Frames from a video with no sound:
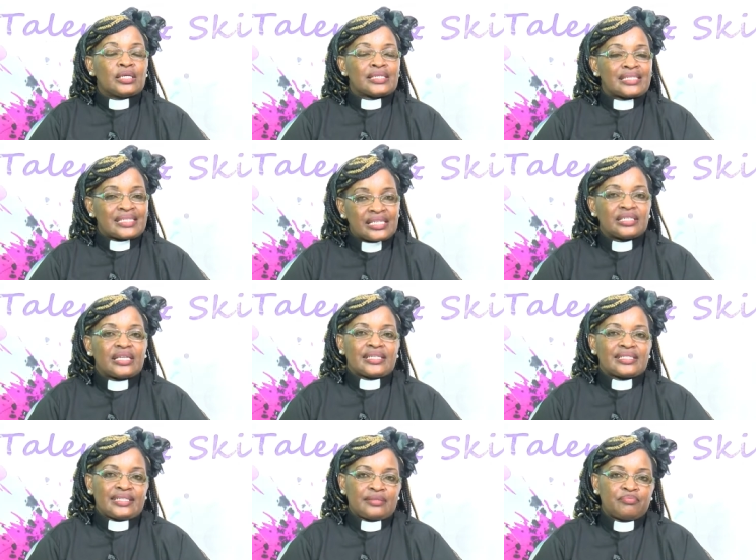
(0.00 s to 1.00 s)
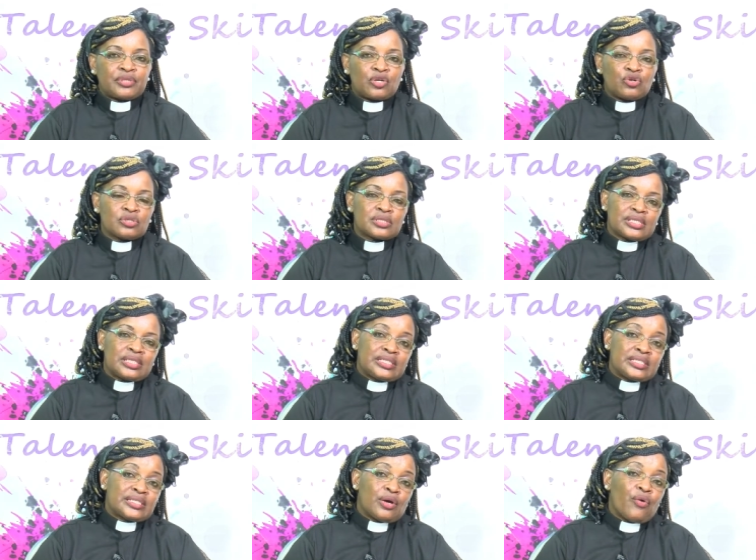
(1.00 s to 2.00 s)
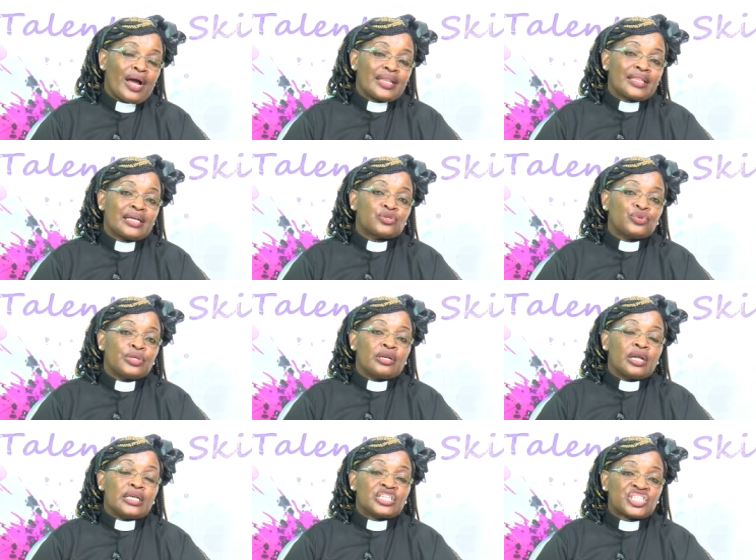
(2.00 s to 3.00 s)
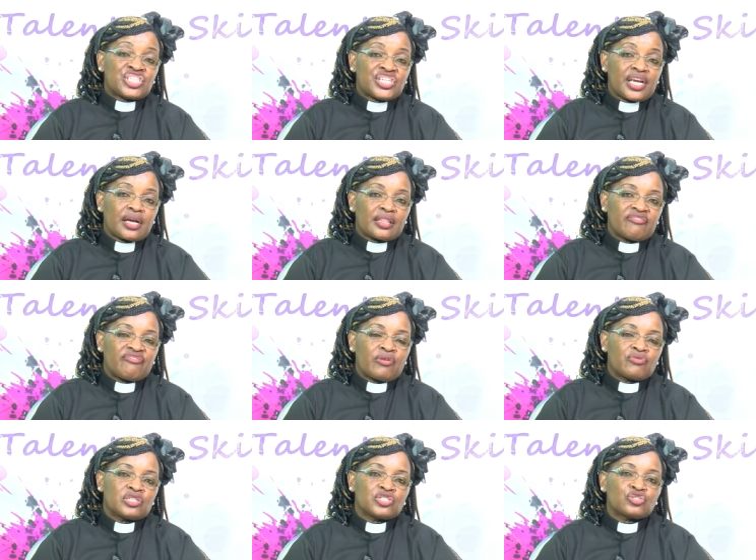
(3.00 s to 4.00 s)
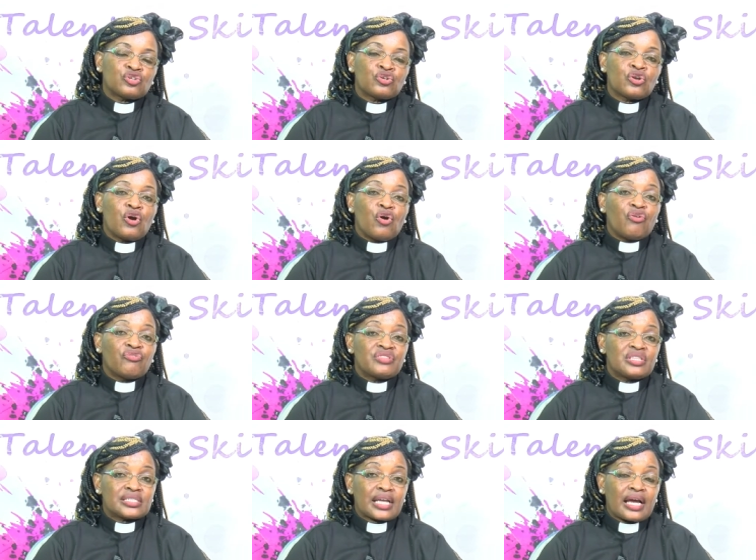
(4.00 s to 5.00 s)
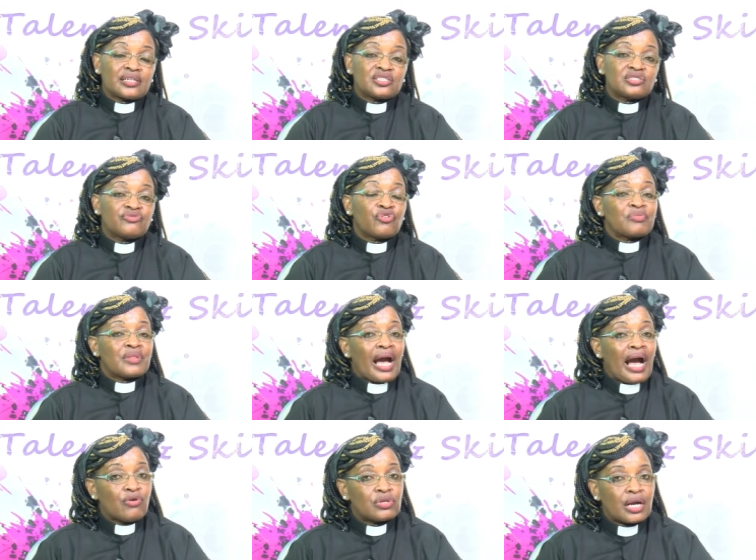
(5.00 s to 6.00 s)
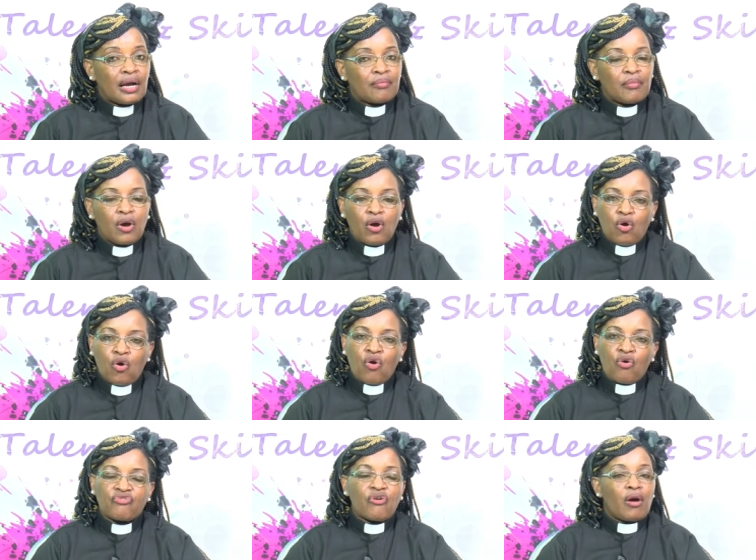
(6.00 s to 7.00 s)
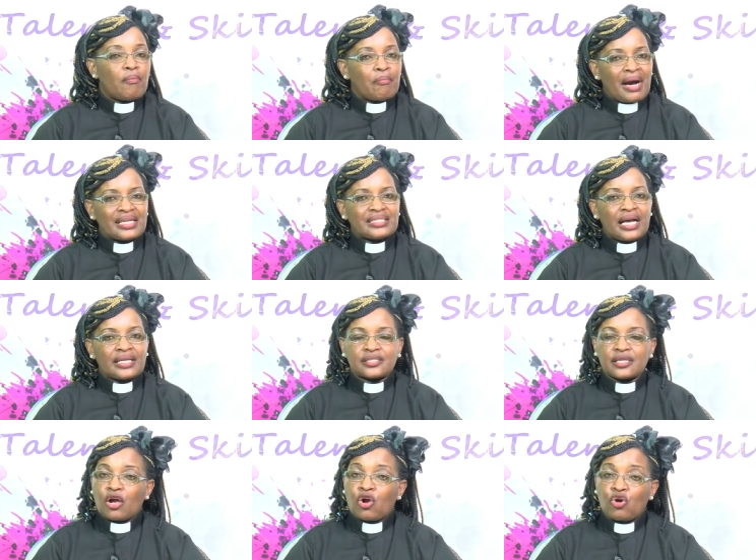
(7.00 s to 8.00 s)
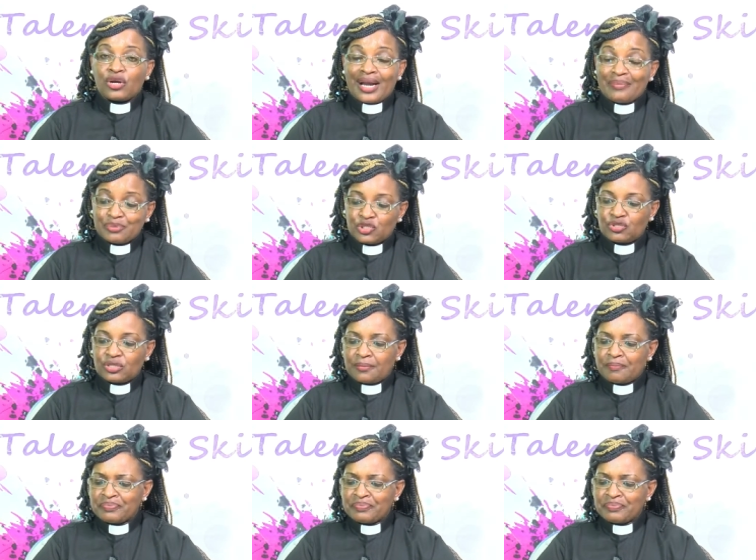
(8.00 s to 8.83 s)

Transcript: seriously because it is the one that will shake the foundation of this country from the outcome of matters corruption.